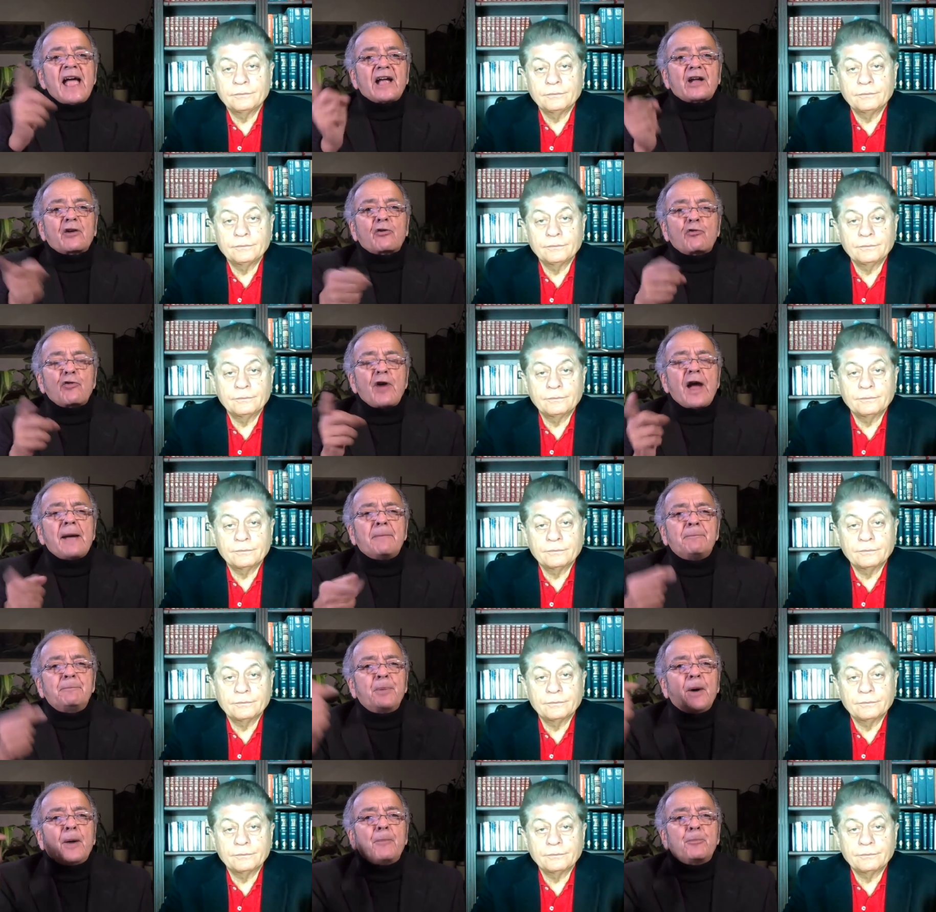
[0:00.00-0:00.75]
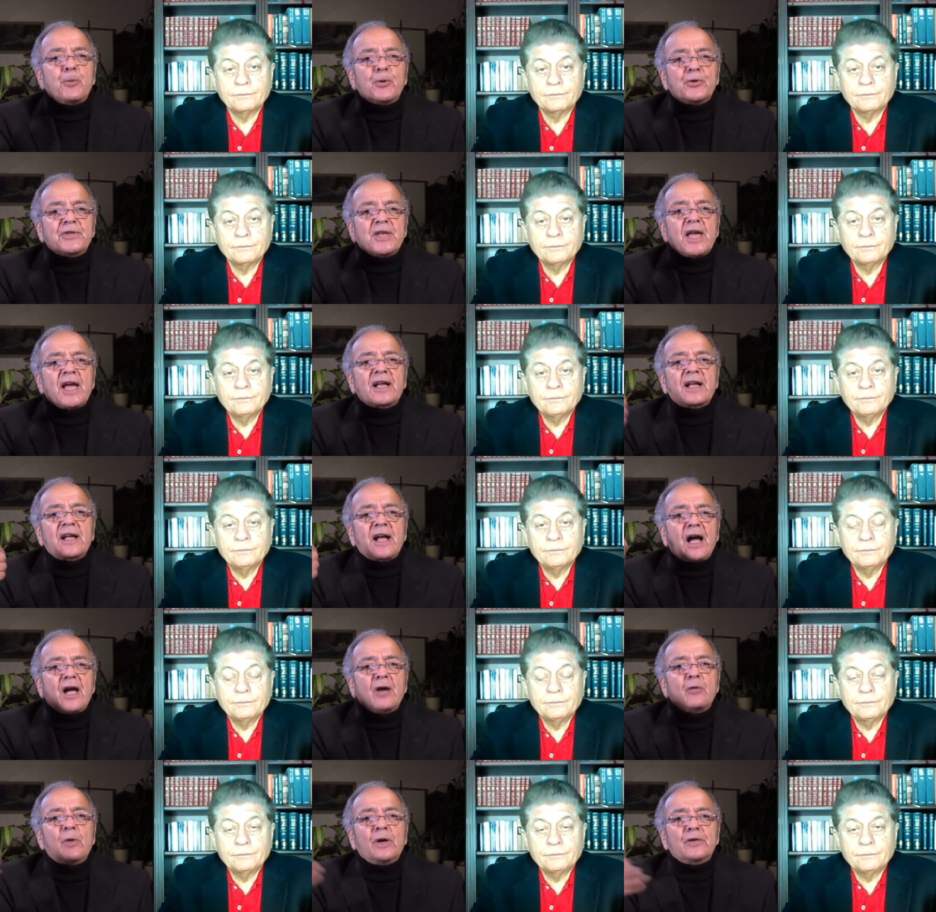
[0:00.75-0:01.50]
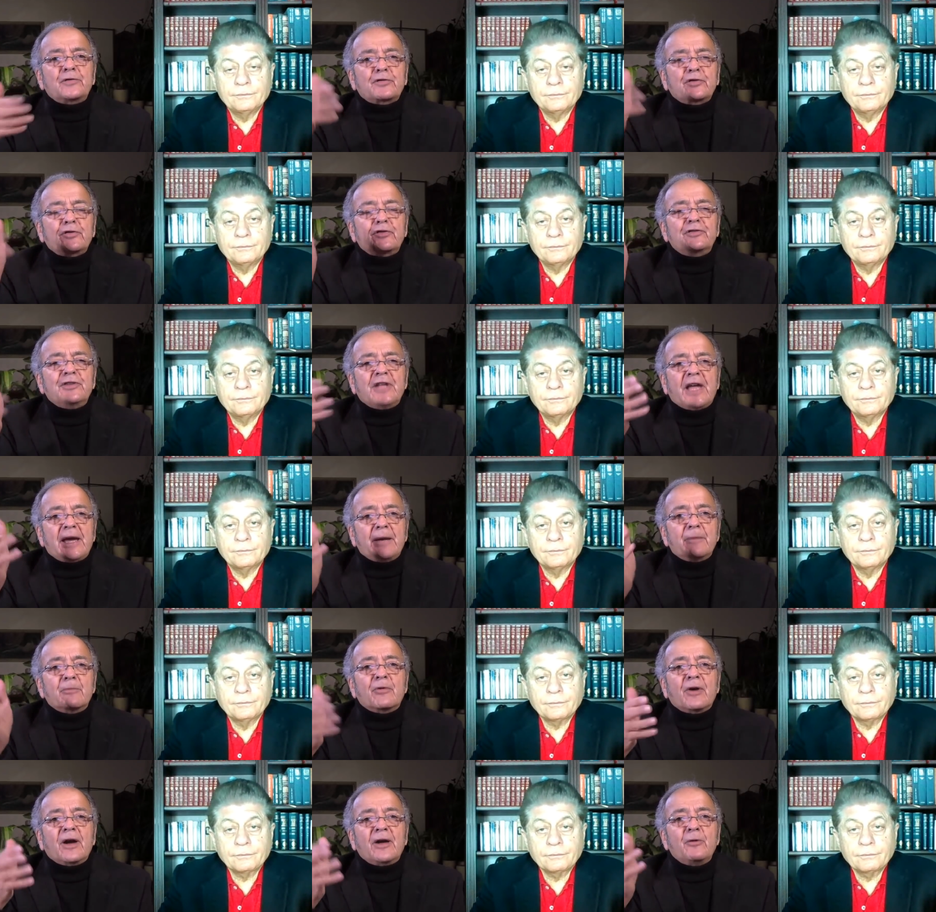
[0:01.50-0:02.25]
Speaker 1: crap up with that guy, what's his name,
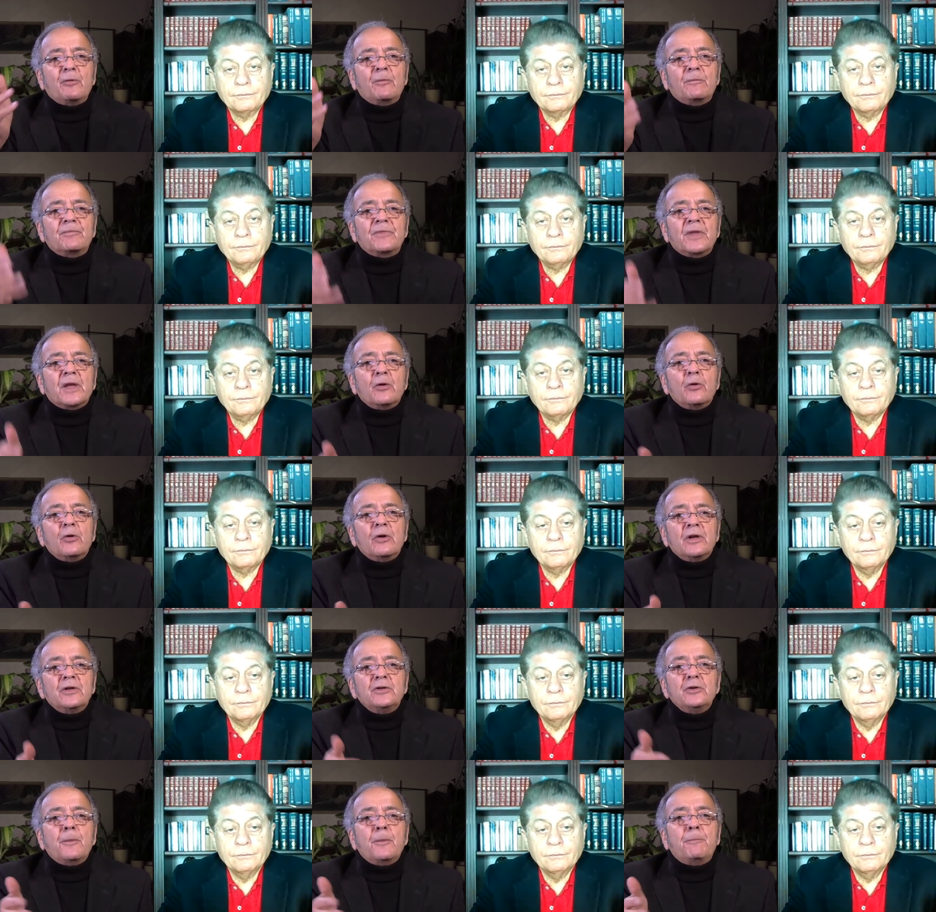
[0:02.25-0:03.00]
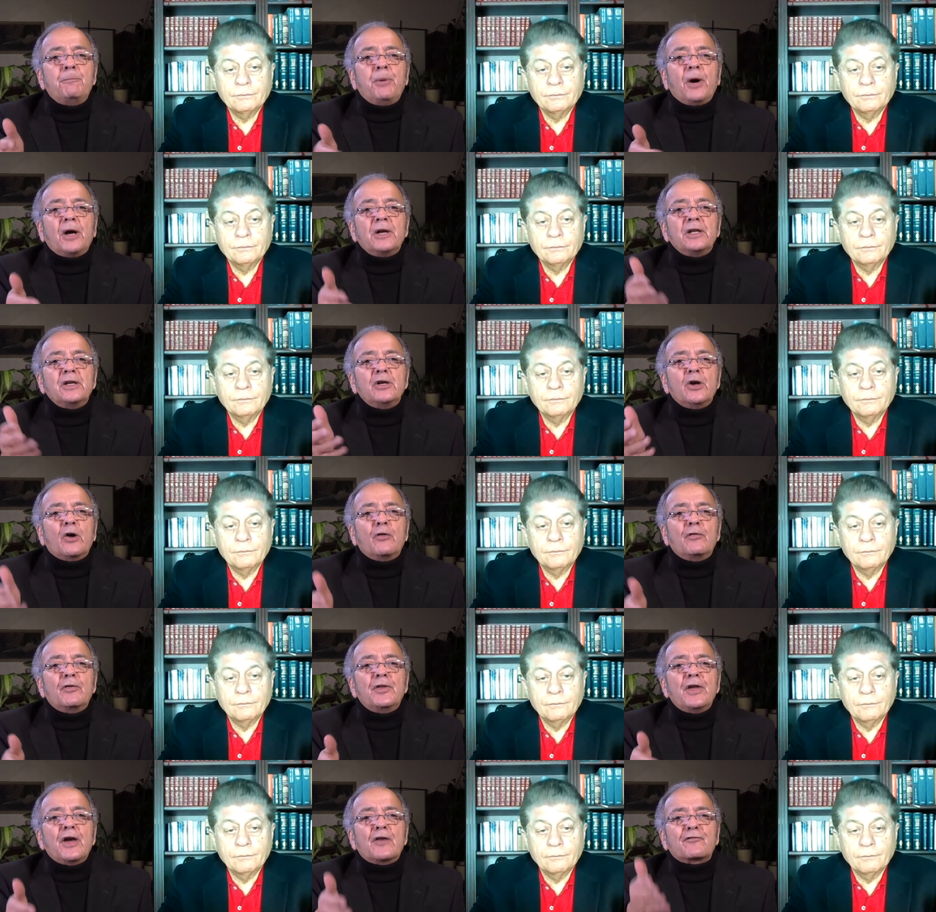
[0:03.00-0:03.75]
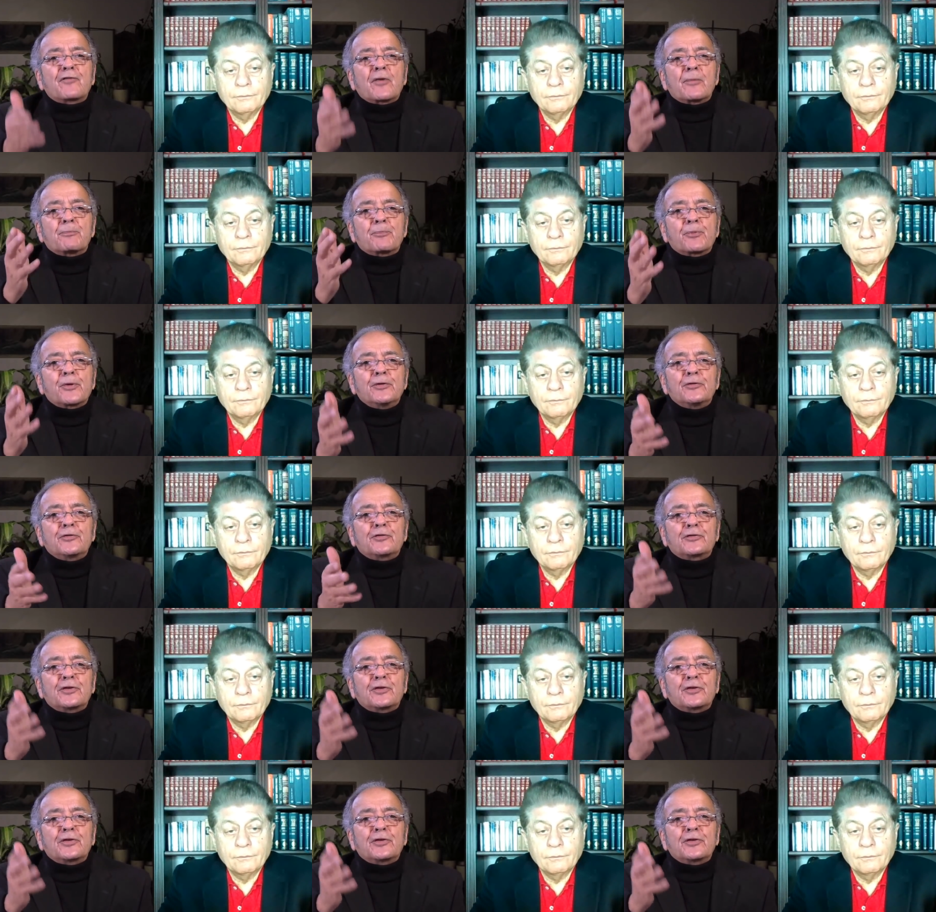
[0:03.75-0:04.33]
right? Your buddy over there from Princeton